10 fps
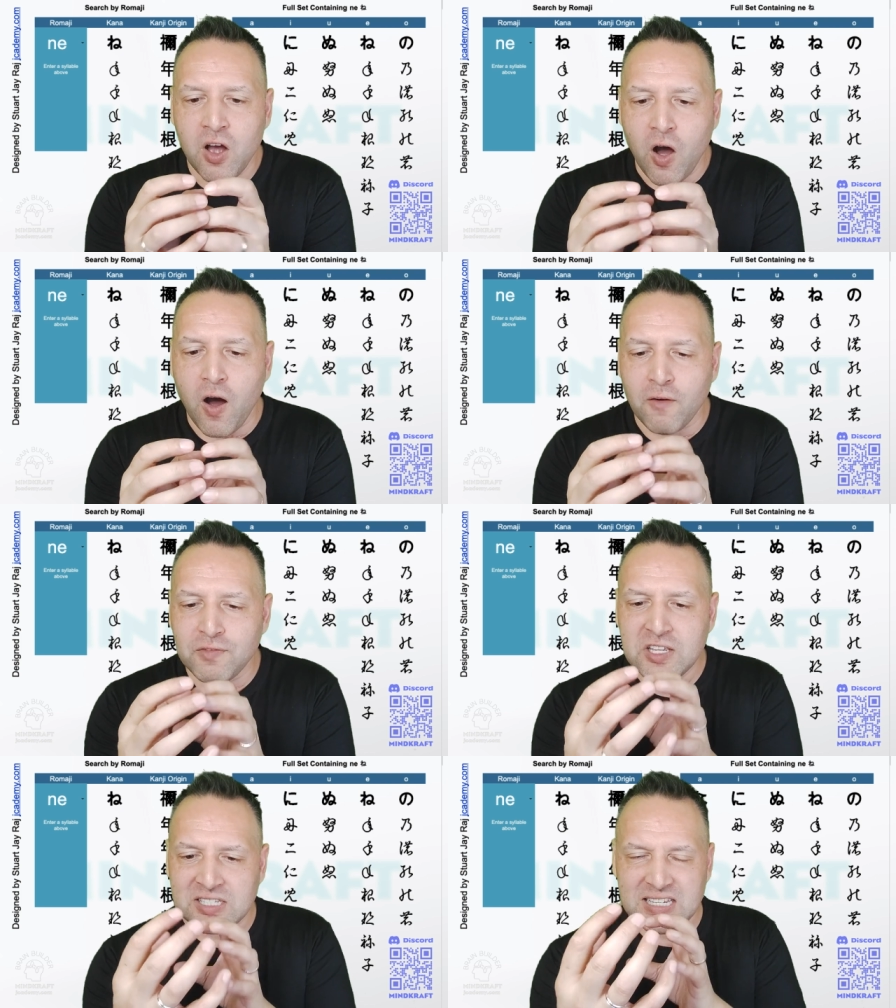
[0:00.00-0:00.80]

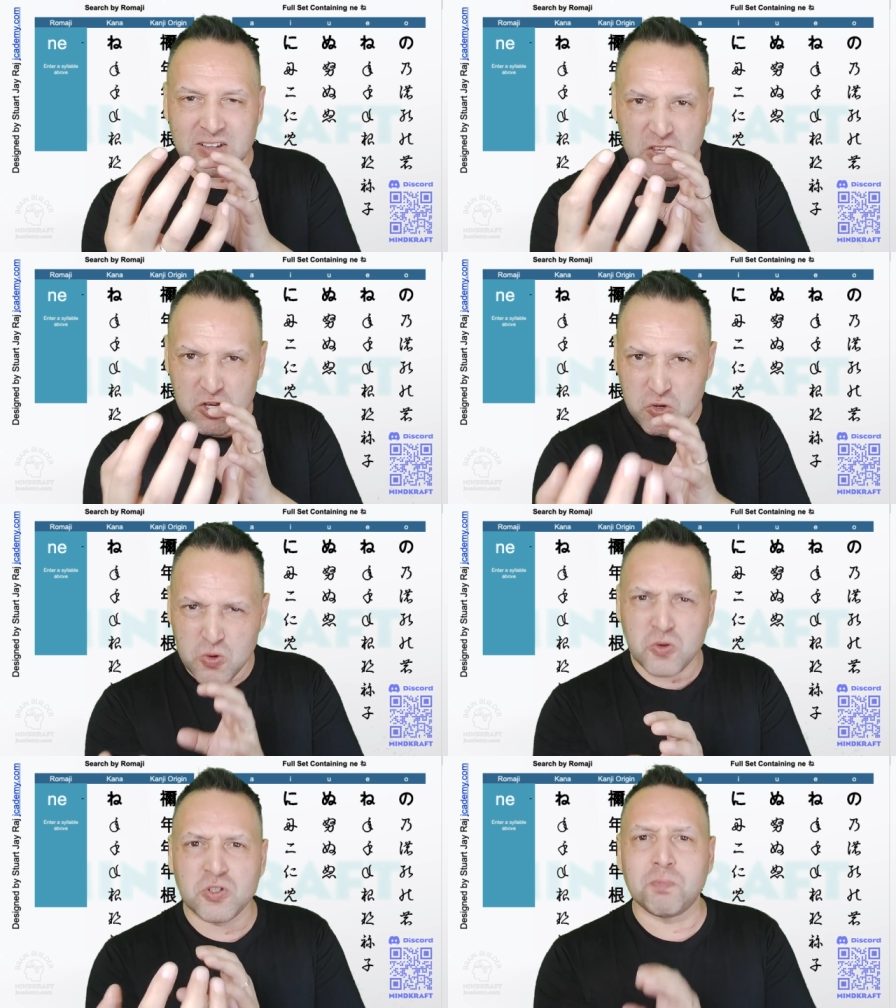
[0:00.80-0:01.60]
of this
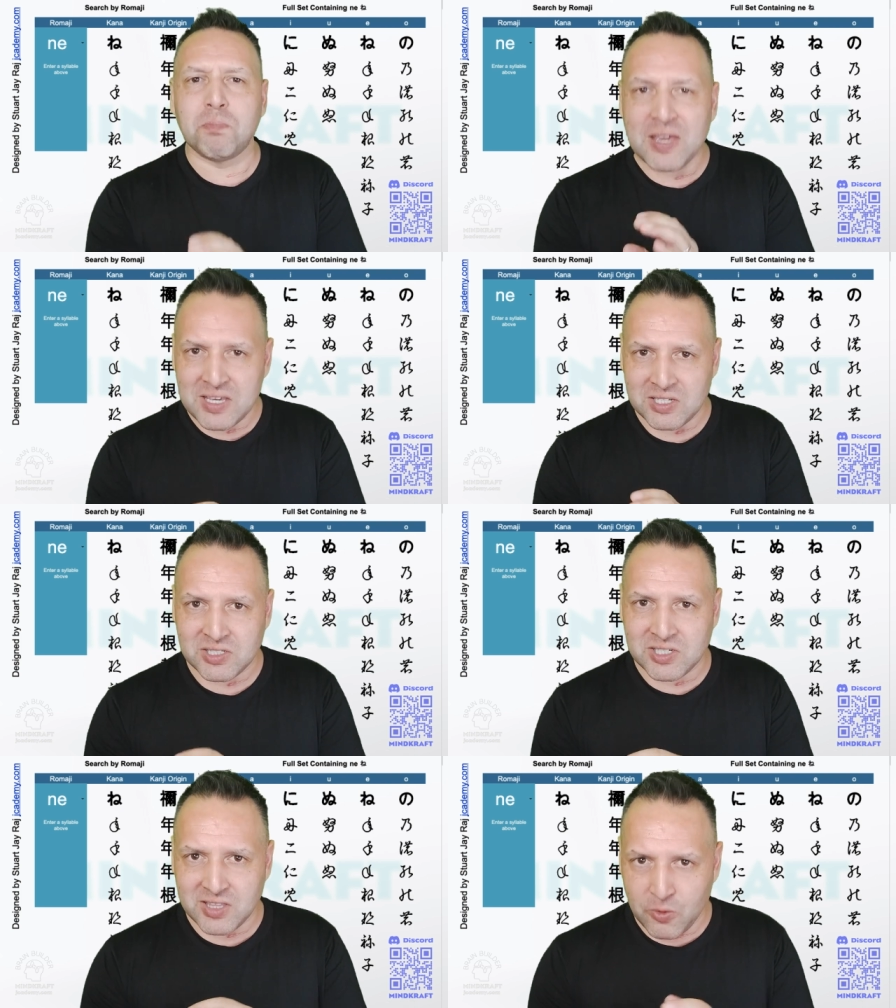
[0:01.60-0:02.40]
huge
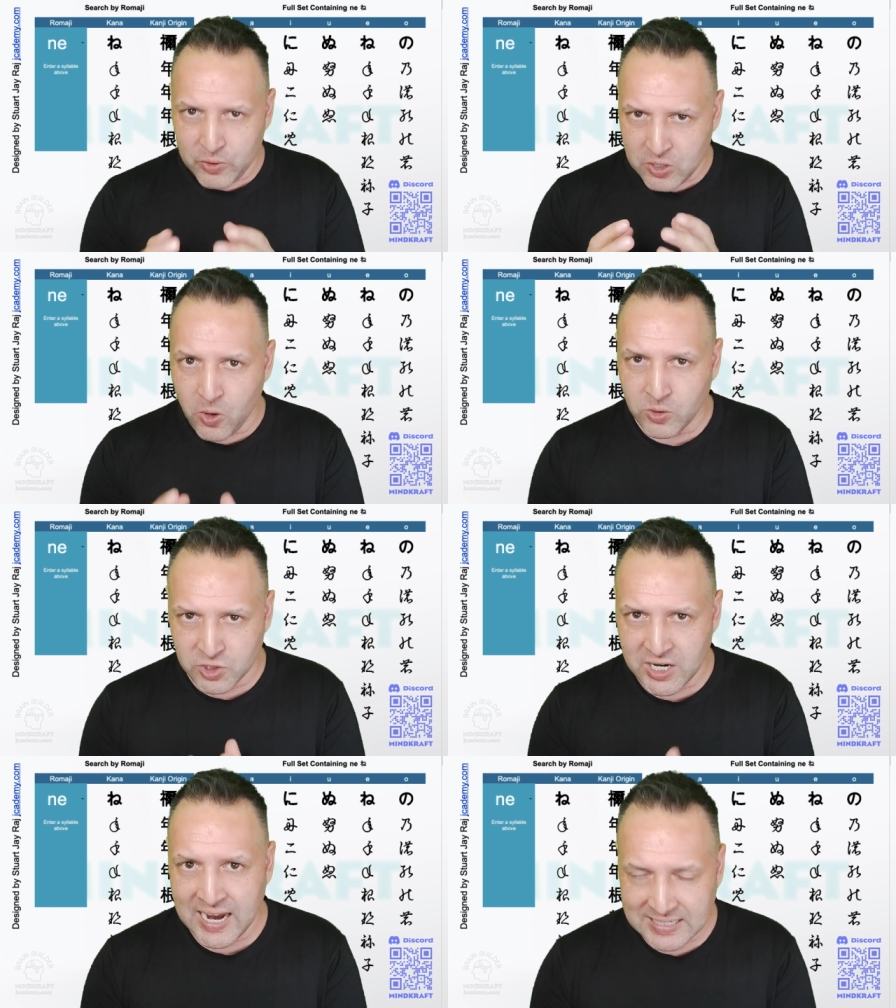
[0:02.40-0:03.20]
beast that we call
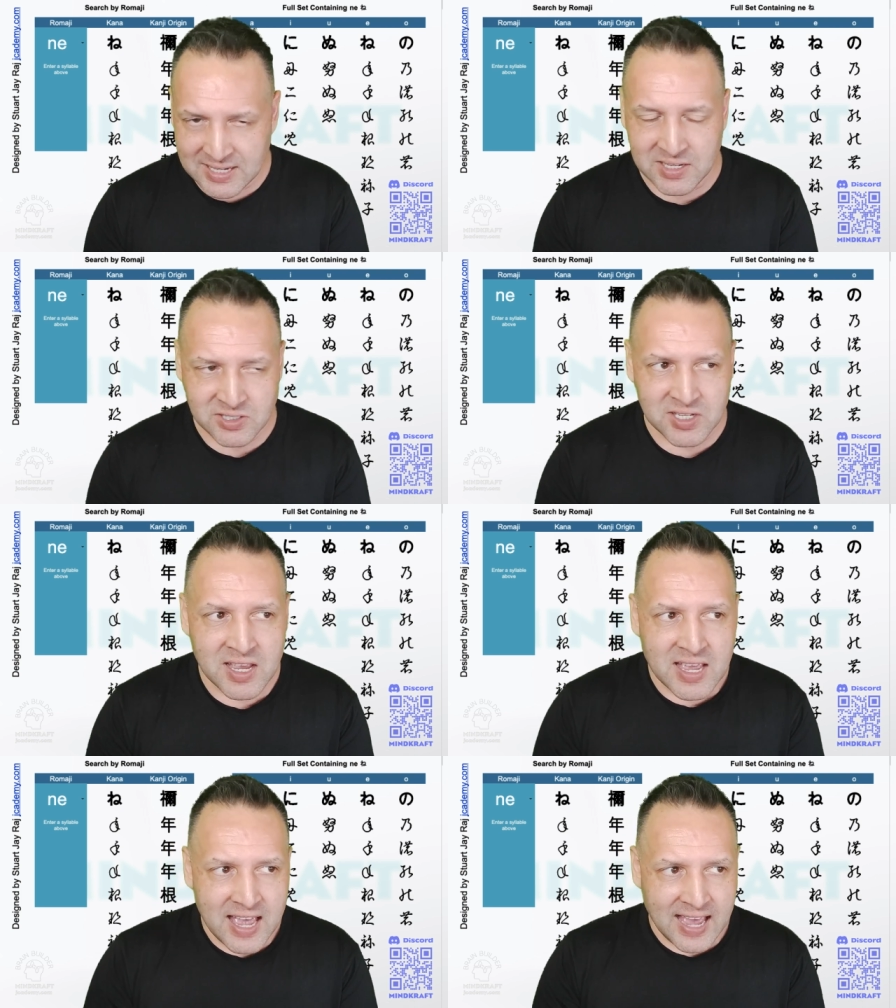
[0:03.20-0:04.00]
Chinese.
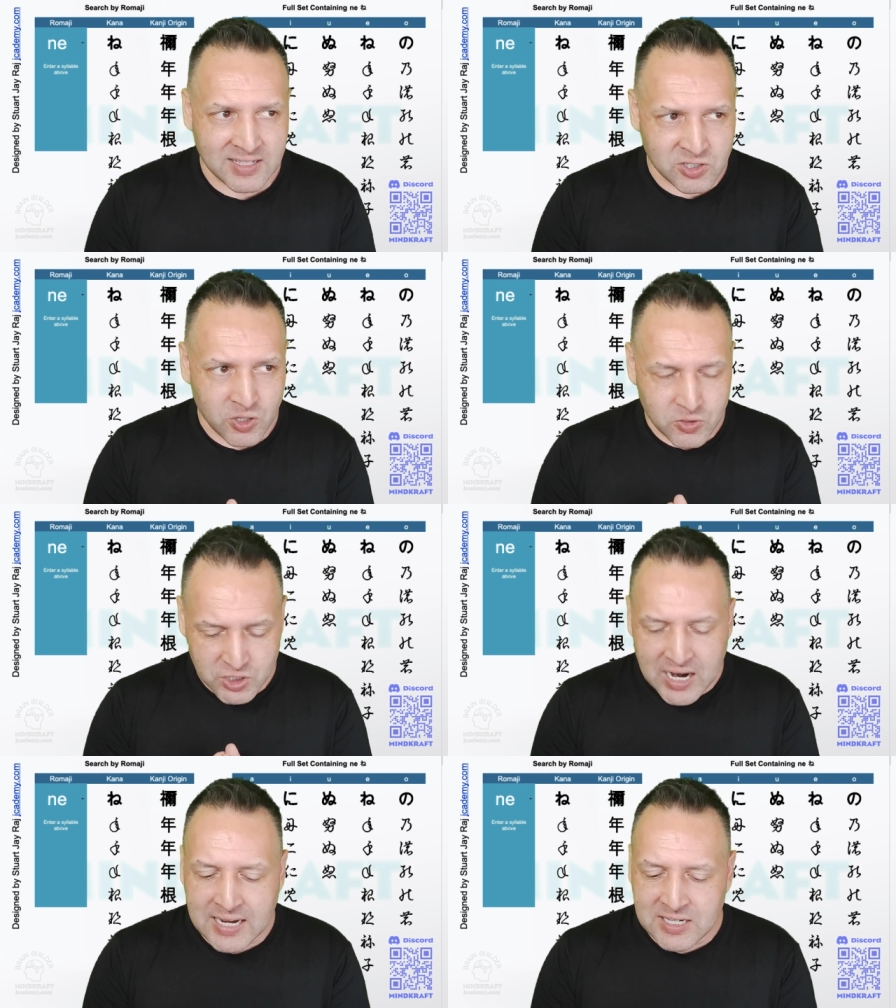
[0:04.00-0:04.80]
And so,
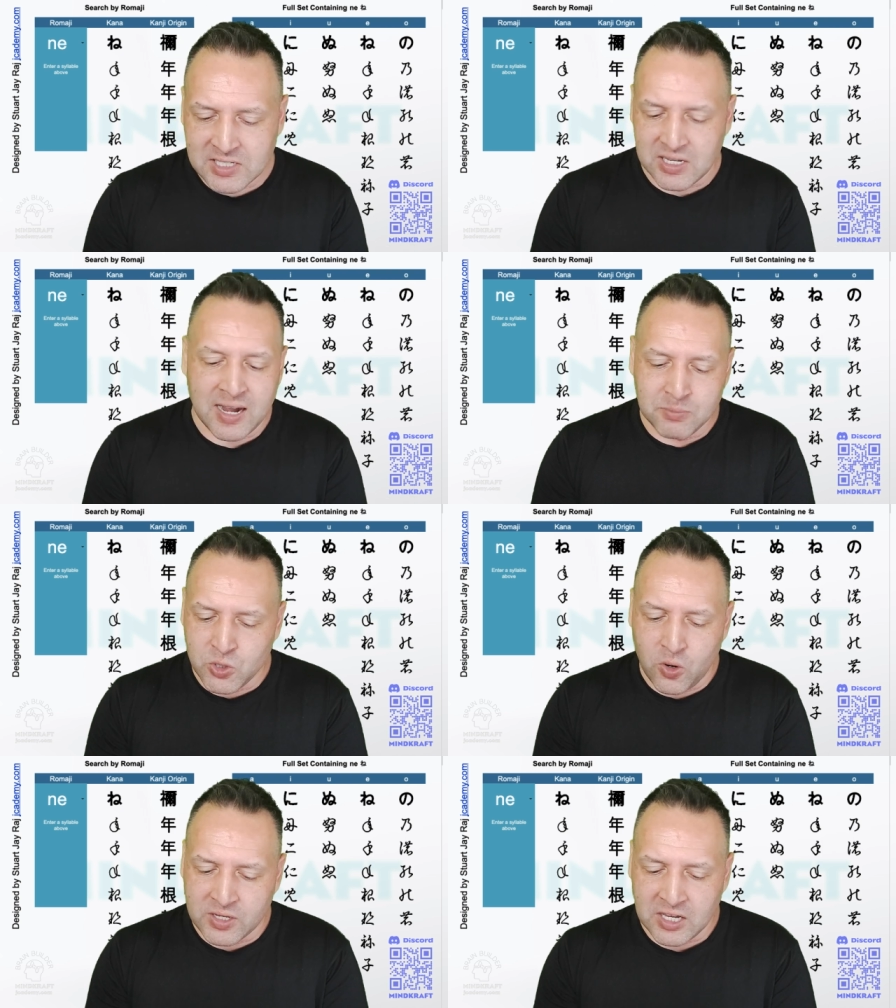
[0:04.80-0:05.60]
Chinese, I'm
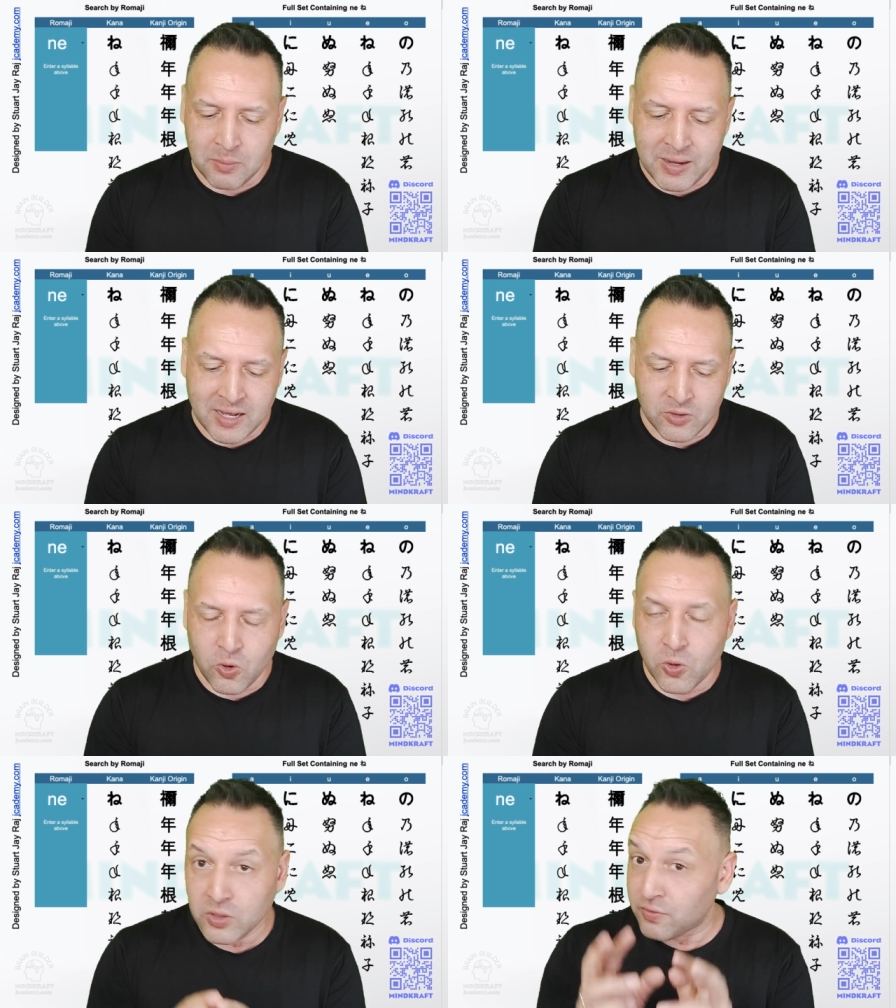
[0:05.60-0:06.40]
talking about
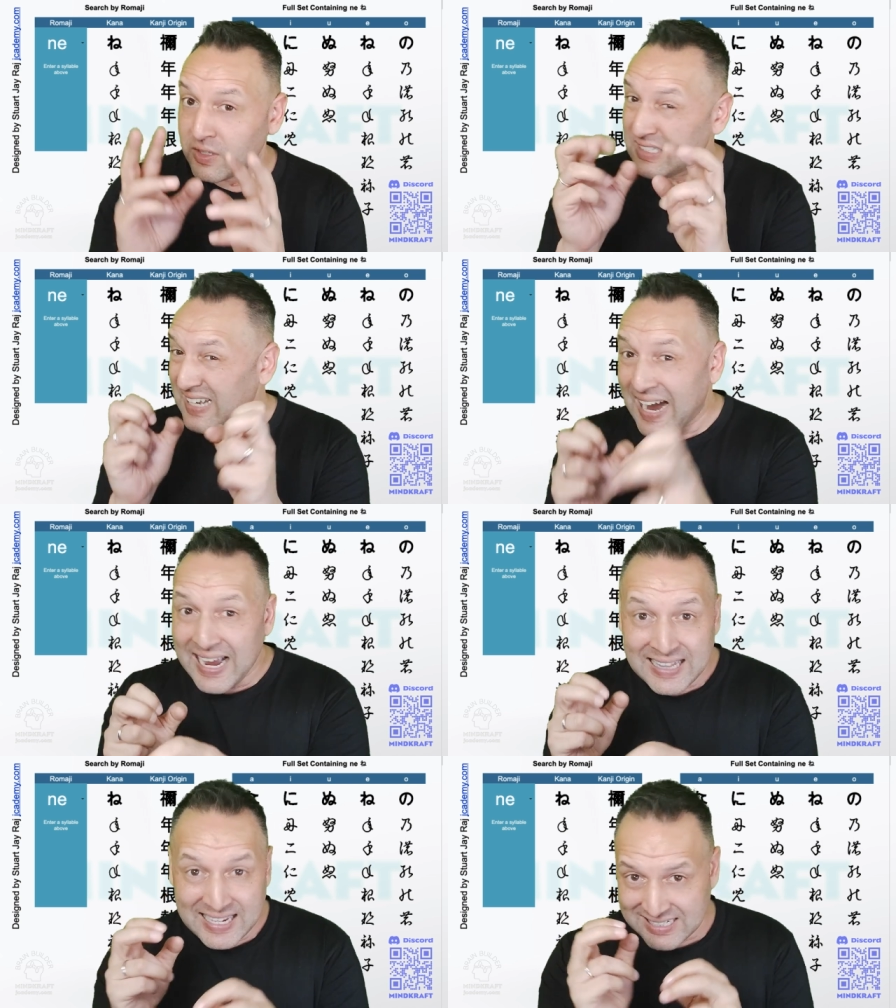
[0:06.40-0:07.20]
all of the
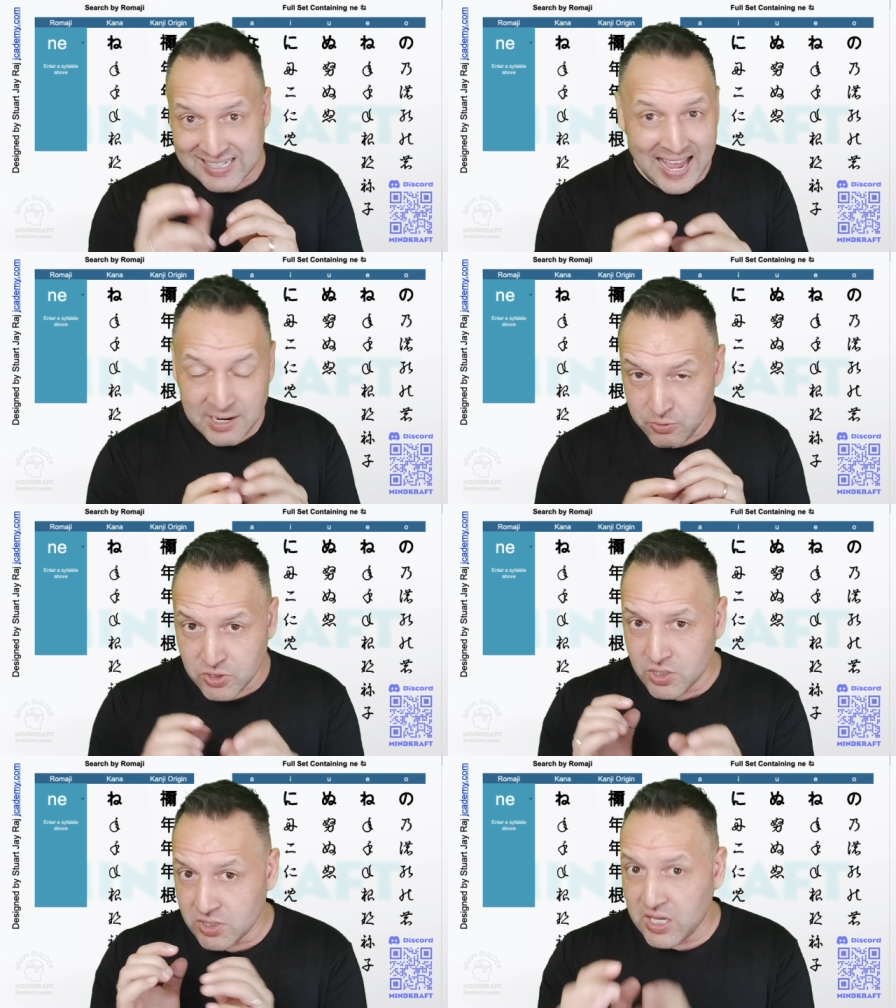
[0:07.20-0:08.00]
dialects,
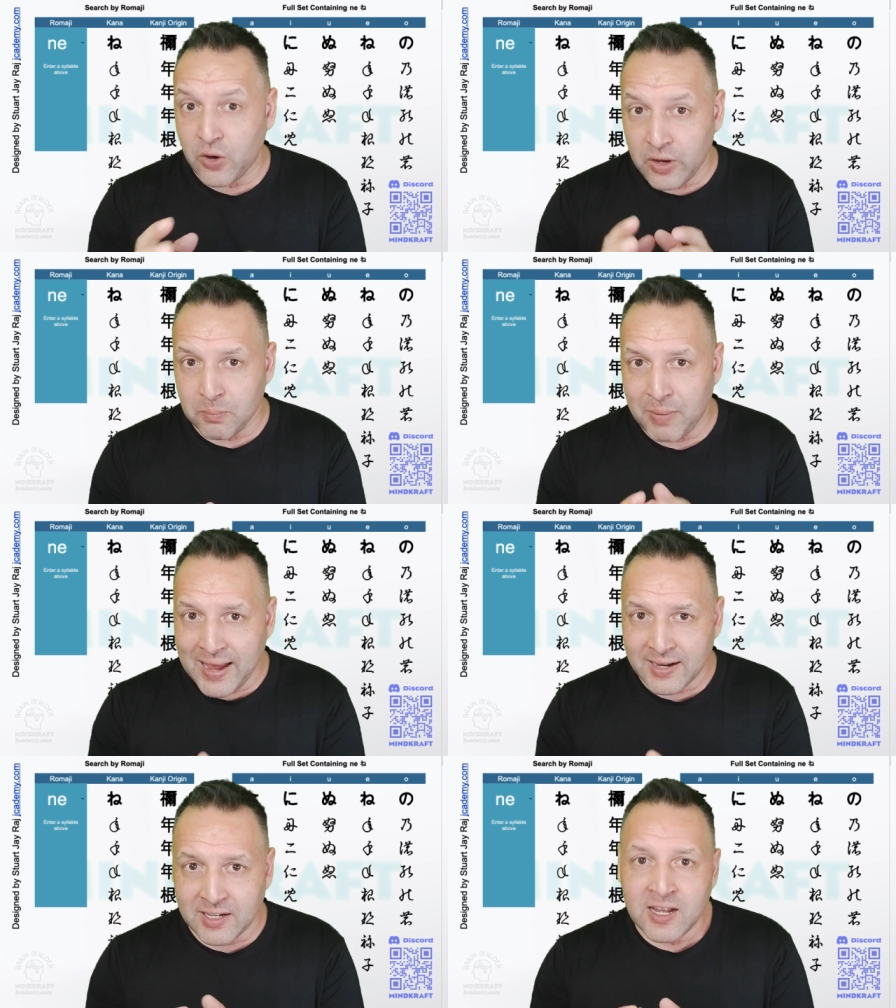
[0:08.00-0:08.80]
languages going
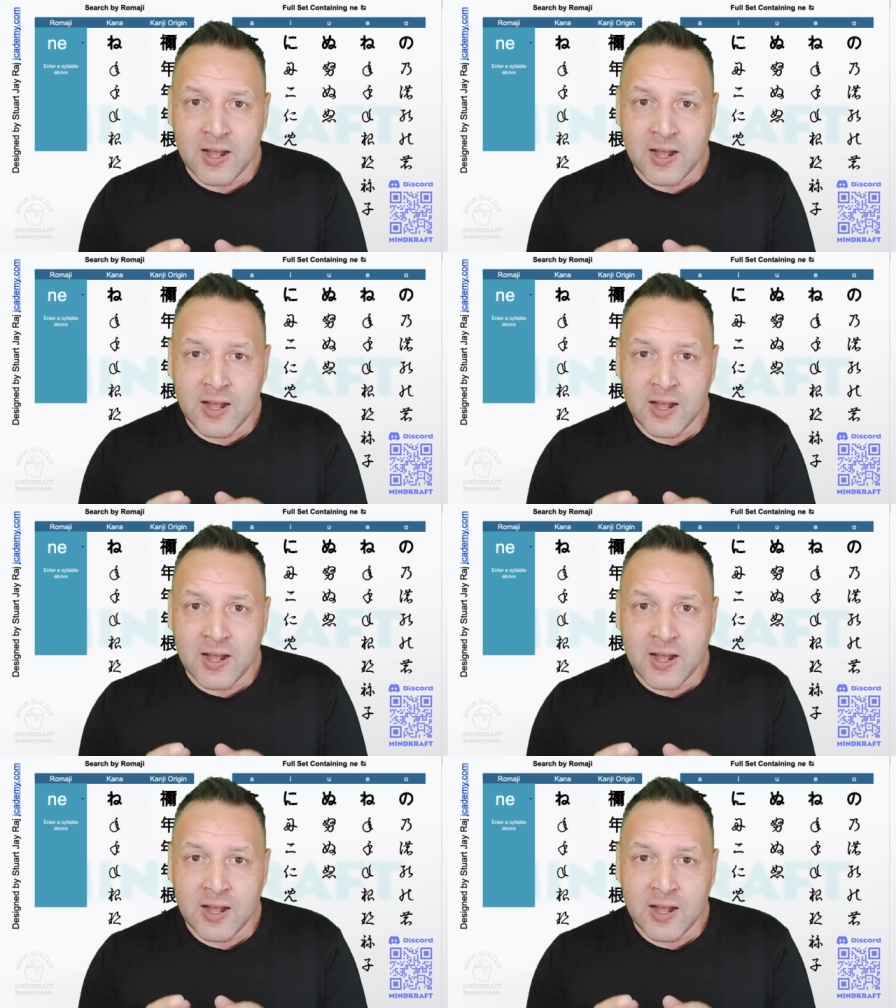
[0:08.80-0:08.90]
back